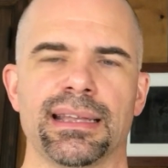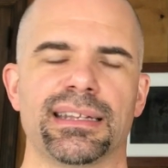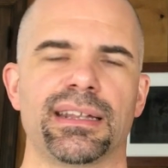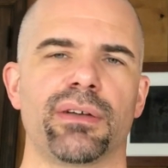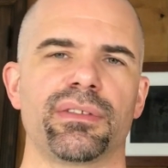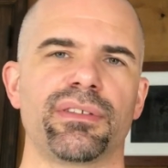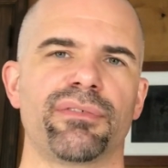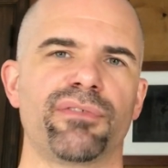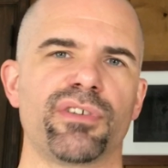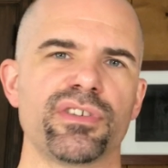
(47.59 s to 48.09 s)

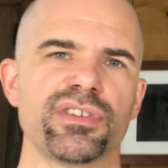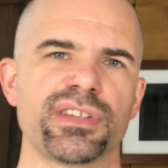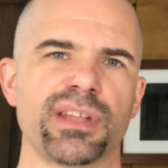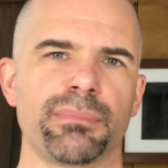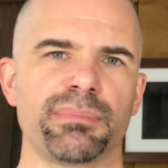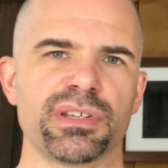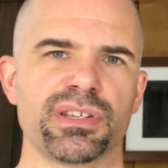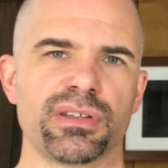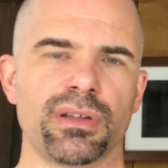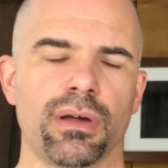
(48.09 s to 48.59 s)
Now, in the first
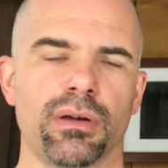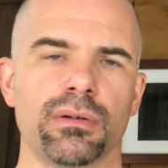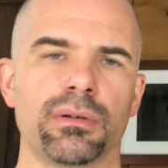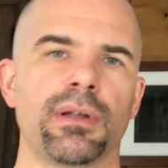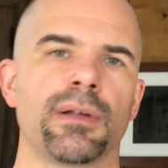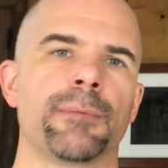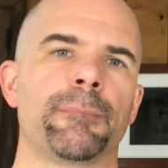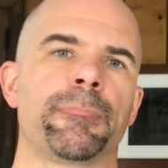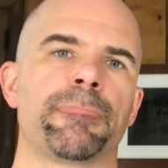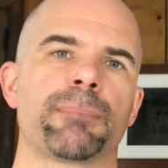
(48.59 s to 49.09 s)
episode,
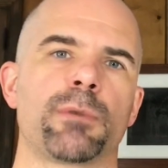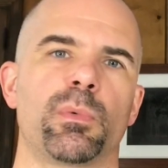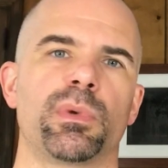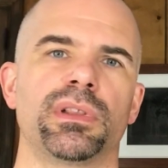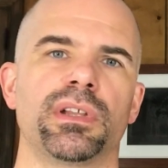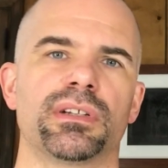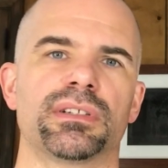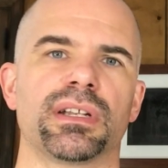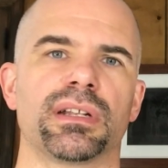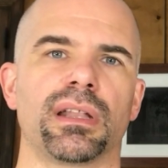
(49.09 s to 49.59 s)
we
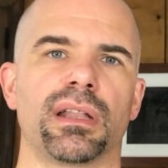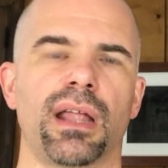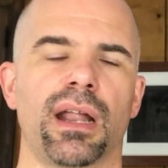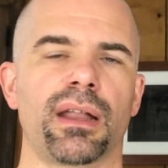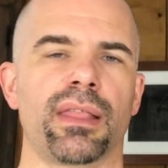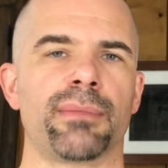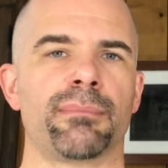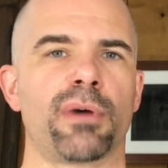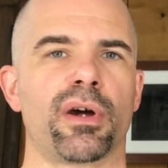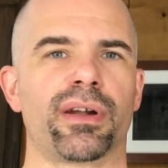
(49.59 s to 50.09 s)
looked at a
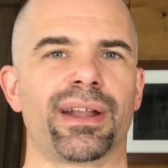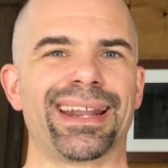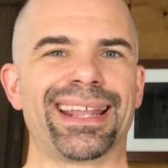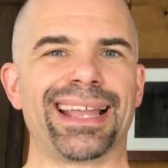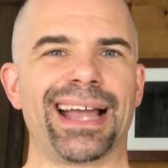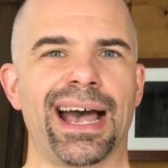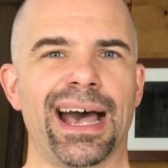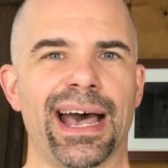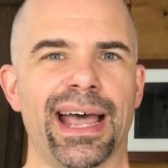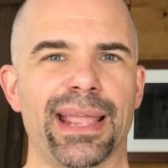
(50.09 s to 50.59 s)
lot of the
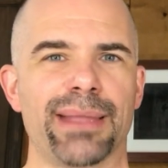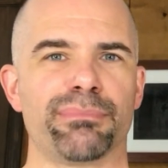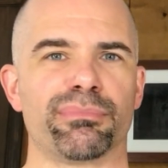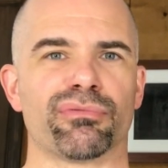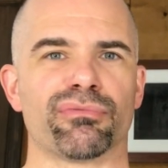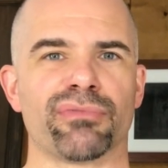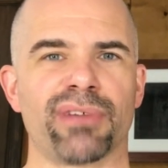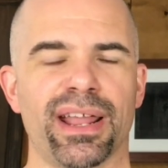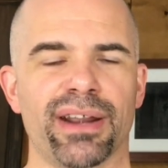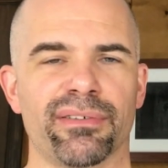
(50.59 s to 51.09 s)
marketing hype,
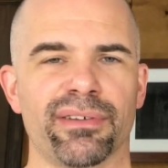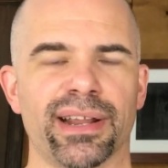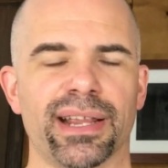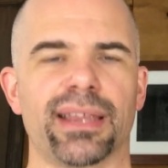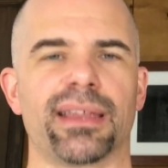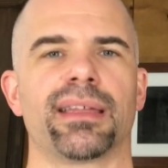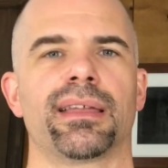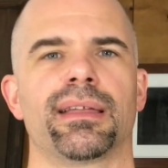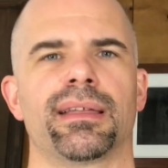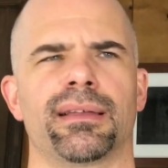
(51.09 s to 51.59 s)

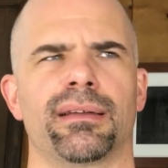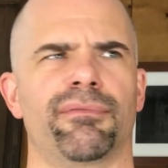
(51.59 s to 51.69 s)
rhetoric,